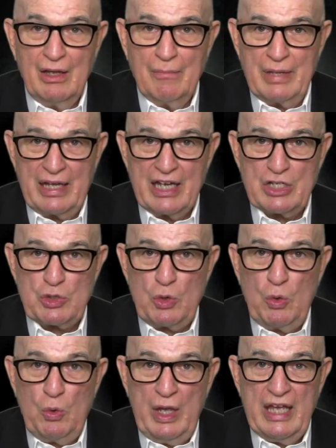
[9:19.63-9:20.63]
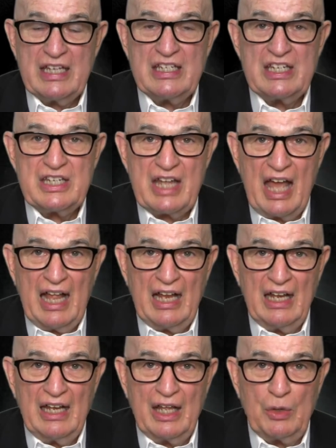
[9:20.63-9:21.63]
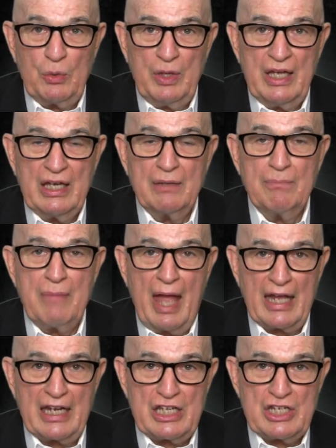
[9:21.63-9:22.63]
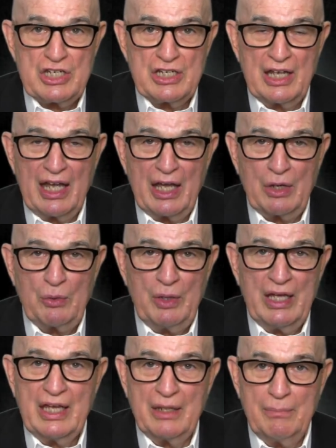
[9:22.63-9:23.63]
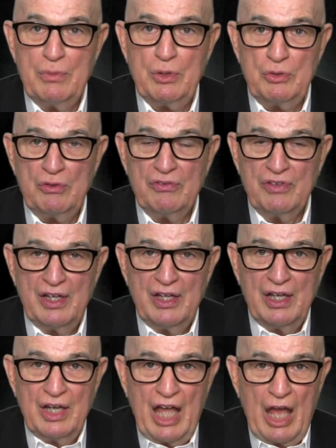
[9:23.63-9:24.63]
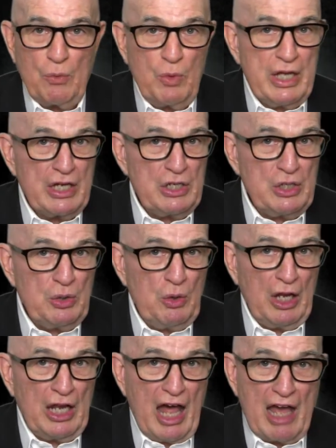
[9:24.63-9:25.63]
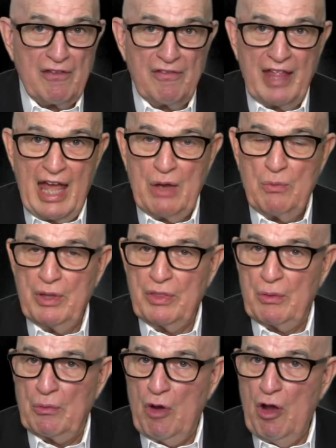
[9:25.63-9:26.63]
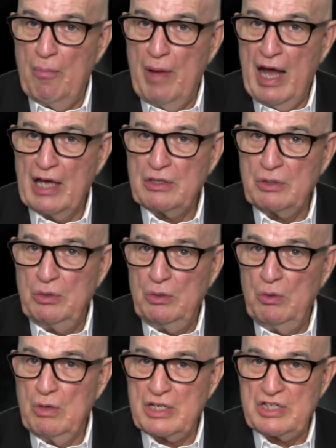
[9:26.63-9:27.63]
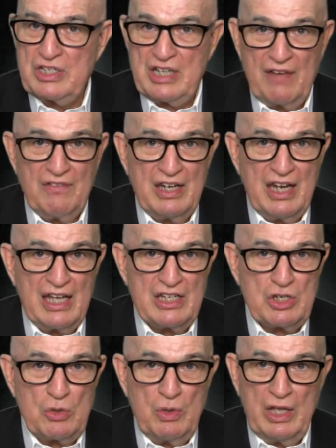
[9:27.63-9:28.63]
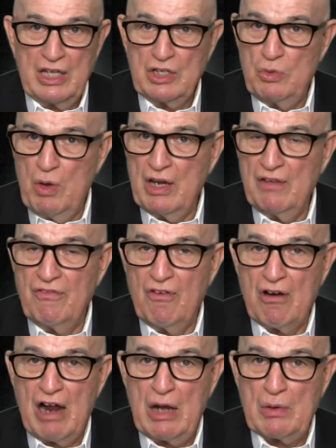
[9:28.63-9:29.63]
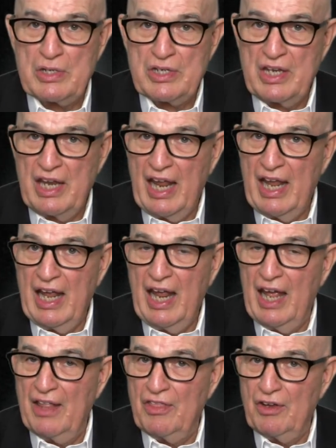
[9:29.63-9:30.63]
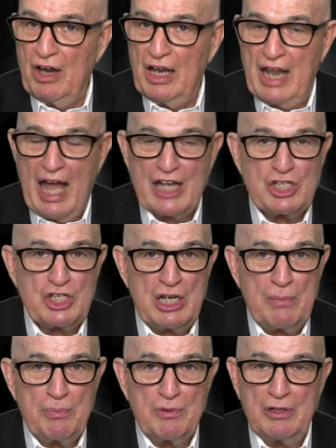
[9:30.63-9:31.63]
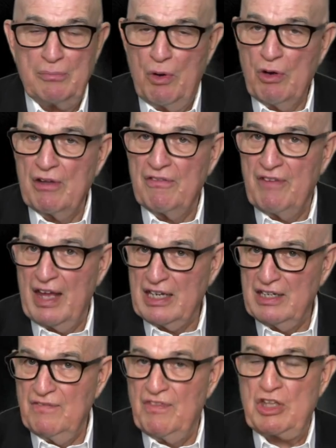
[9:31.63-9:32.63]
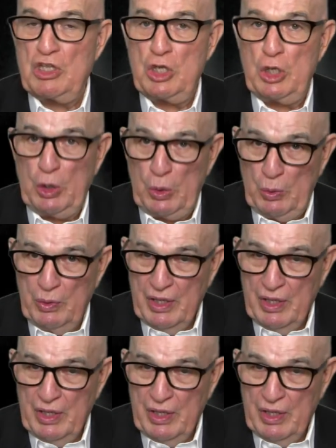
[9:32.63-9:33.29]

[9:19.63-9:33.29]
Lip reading: Because we can sell, and we can manage, and we can move, and we can do a lot of that with a robot who works 7 days a week, 24 hours a day, and they're a lot cheaper and more effective than you.